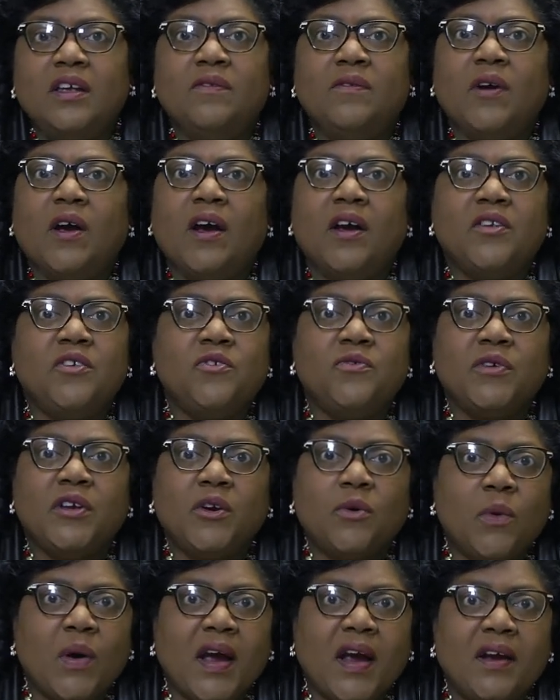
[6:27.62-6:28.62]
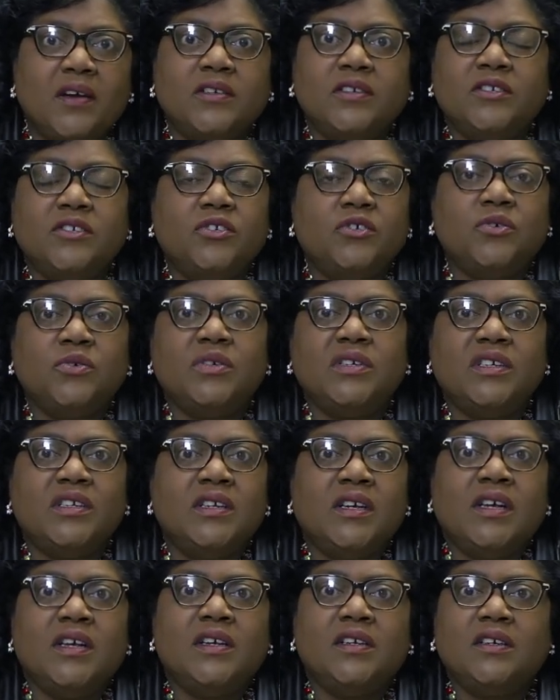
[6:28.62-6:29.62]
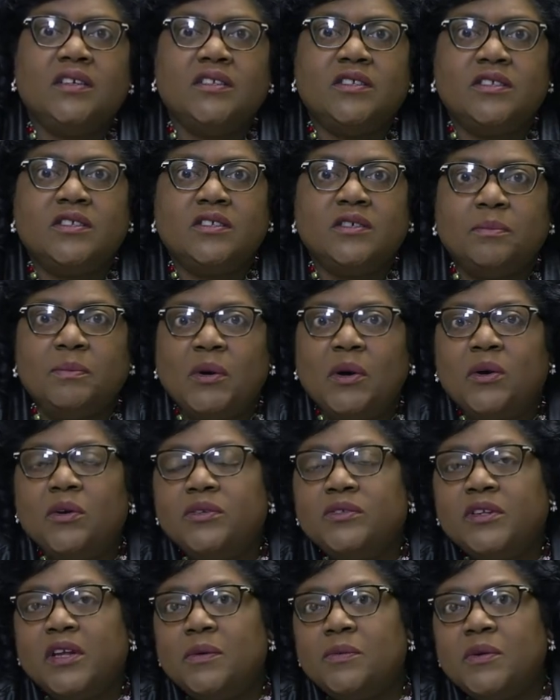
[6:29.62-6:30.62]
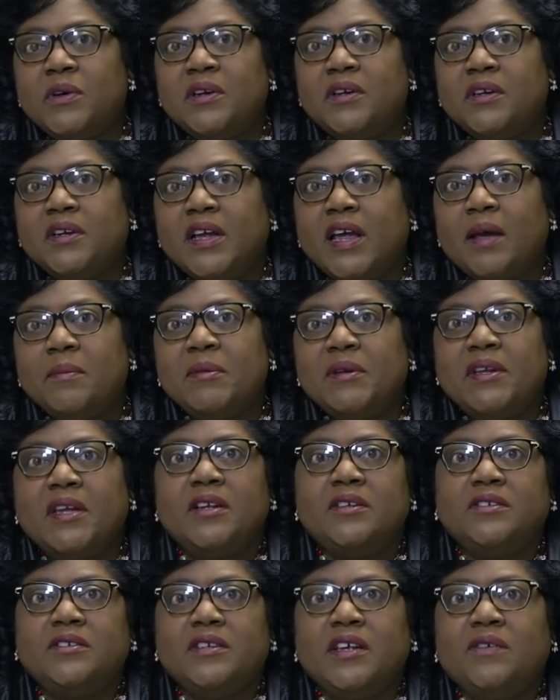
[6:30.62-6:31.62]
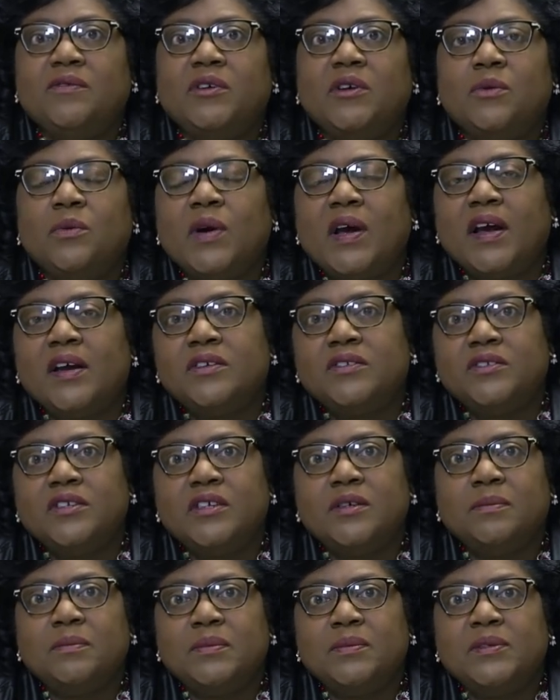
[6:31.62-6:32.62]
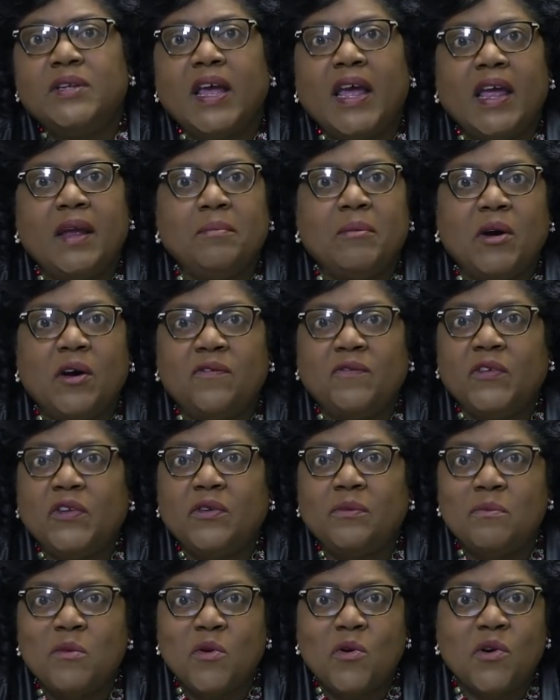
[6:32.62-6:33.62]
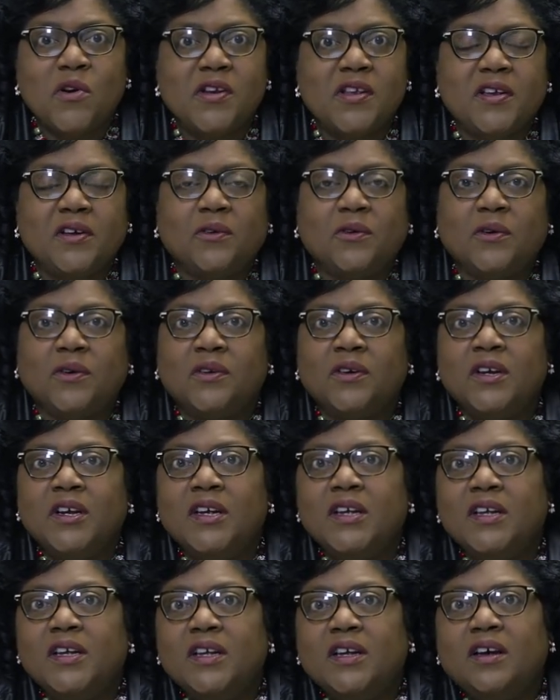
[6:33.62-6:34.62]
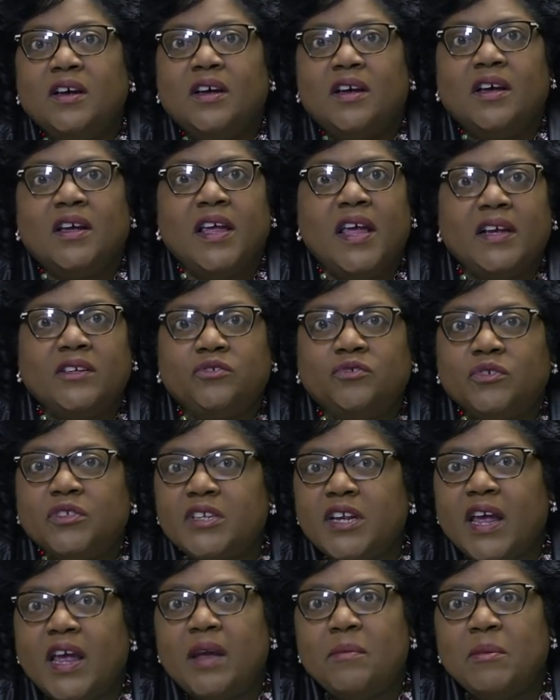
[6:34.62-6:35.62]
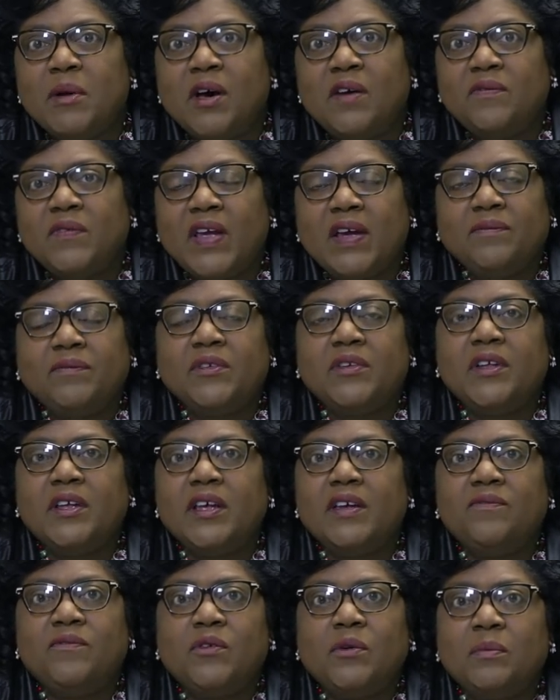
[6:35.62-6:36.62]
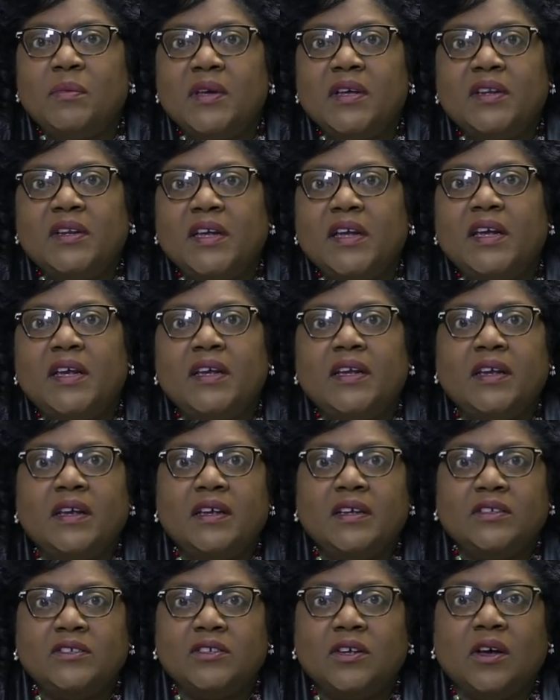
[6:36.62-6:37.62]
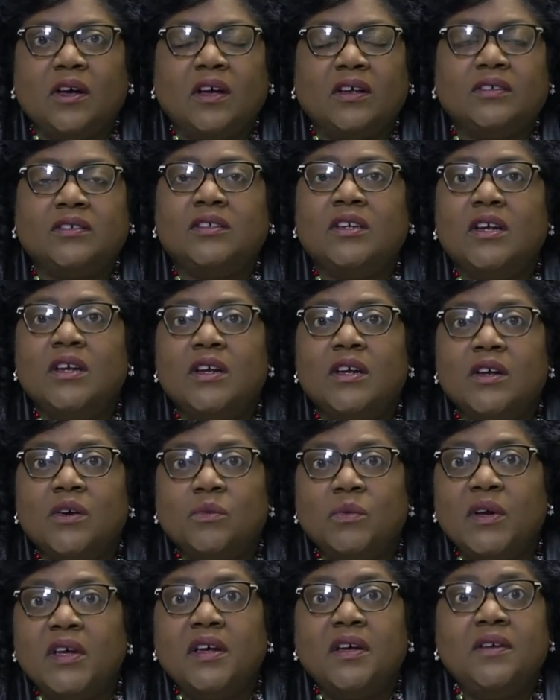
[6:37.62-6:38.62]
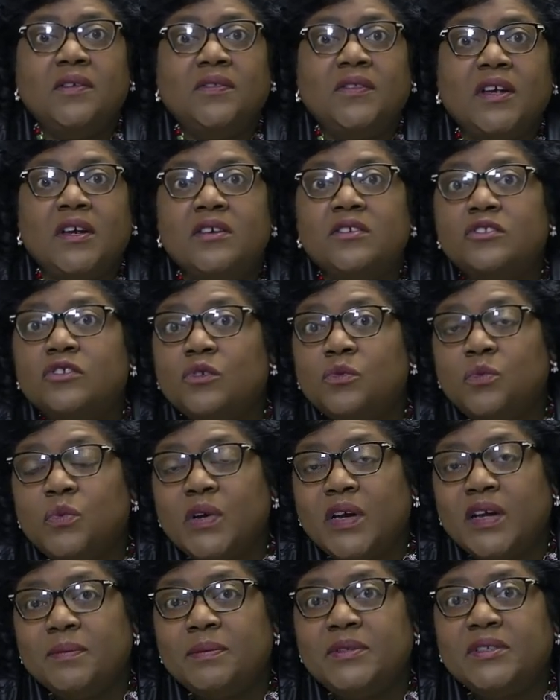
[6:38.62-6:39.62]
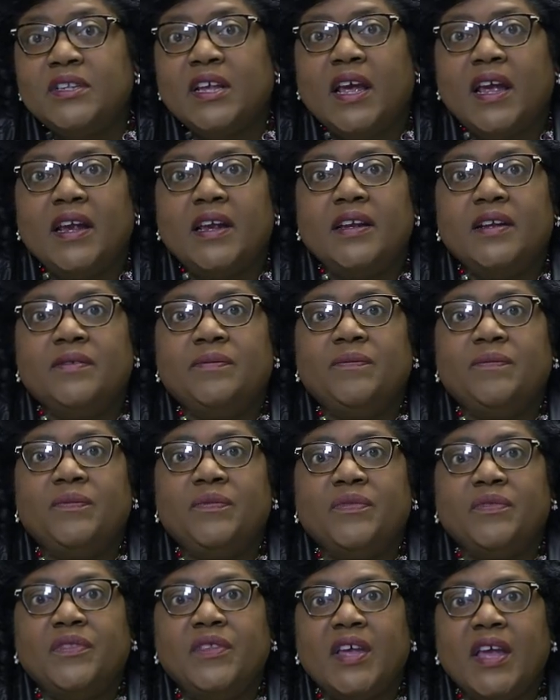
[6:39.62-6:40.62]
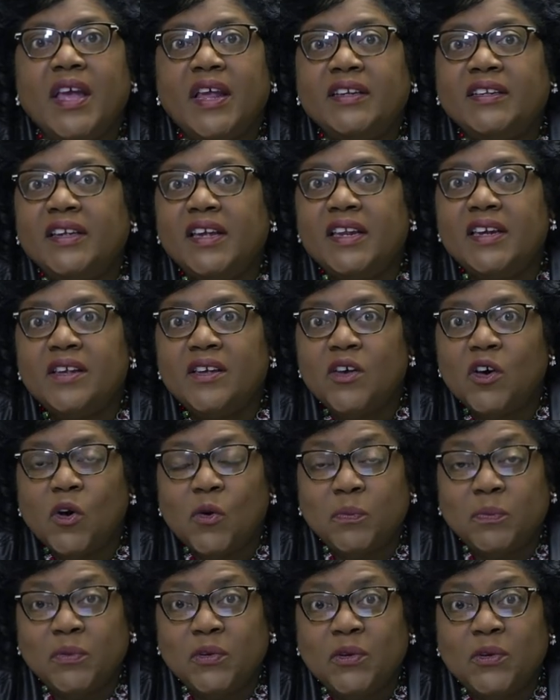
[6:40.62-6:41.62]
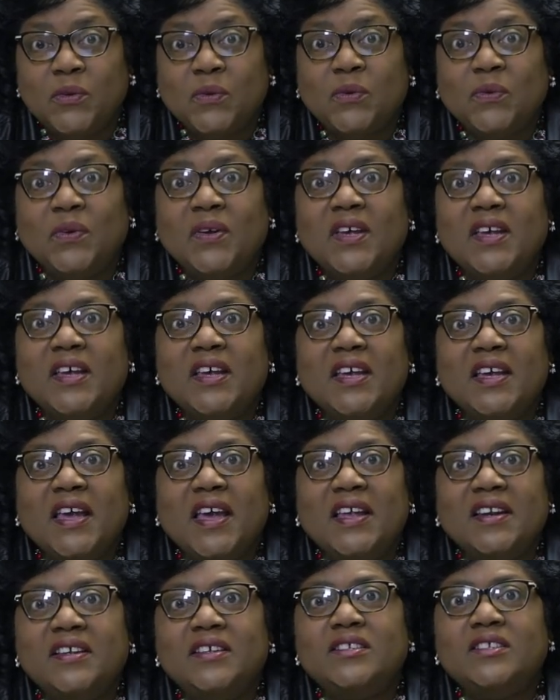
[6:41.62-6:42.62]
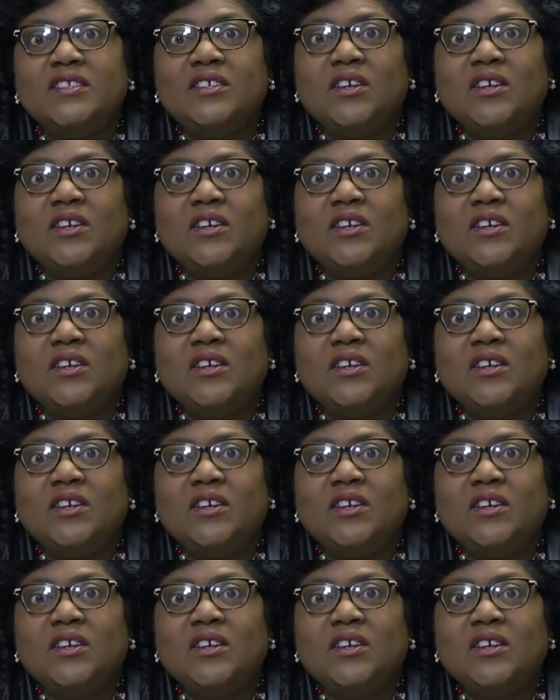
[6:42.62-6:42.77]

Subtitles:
are you required to do it? Because suppose they want an accommodation that requires them time off in the morning, or extra time off after the FMLA exhaust. Well, there's a website that can help you, and it's